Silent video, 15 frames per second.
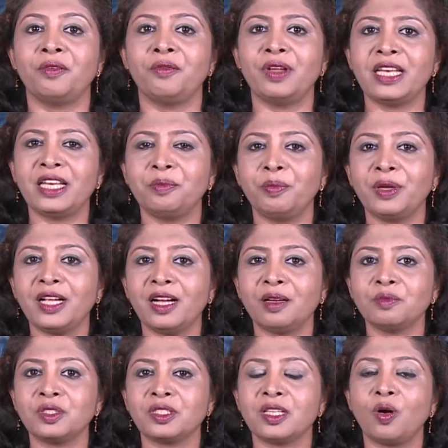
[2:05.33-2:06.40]
when it
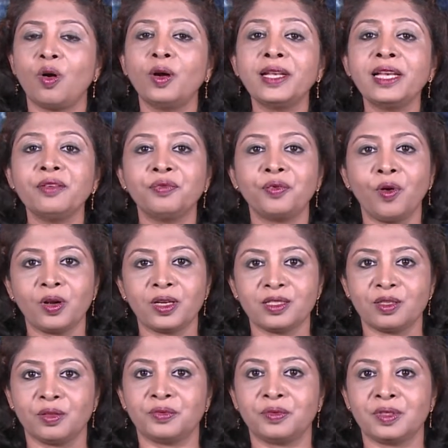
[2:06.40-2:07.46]
becomes the only
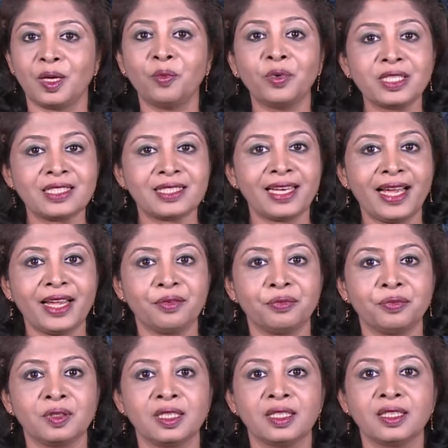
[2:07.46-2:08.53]
focus of someone's life.